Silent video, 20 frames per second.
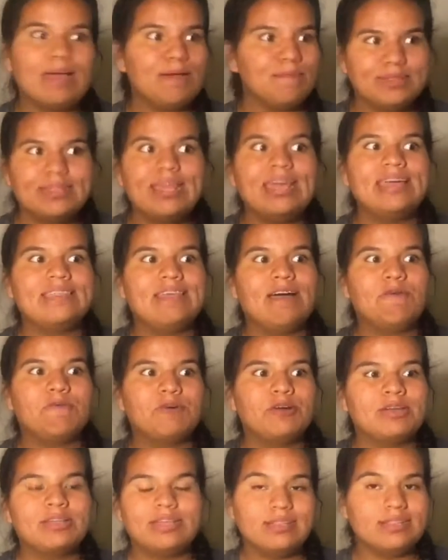I'm saying that
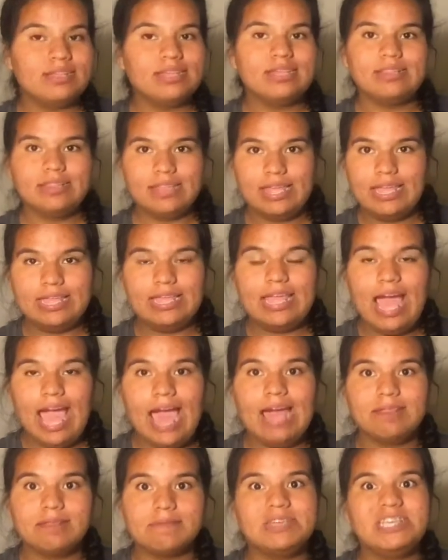word because it
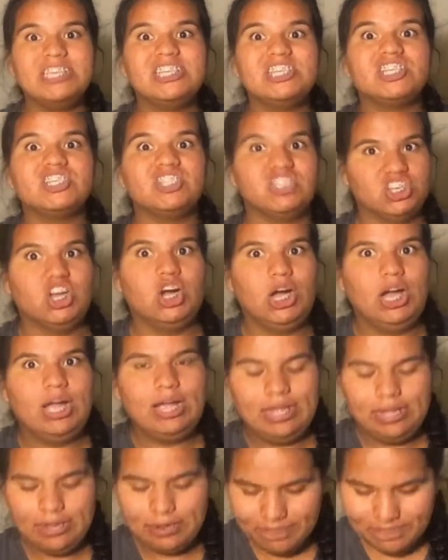has me
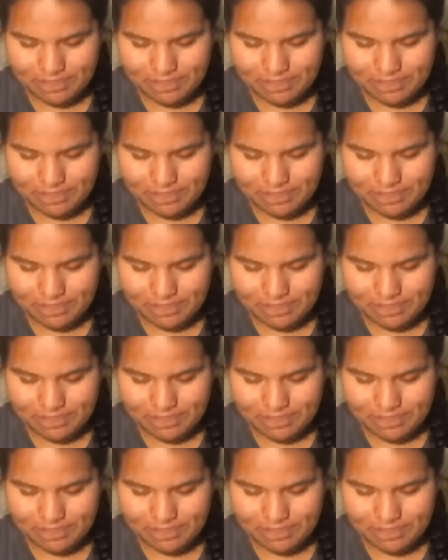shook.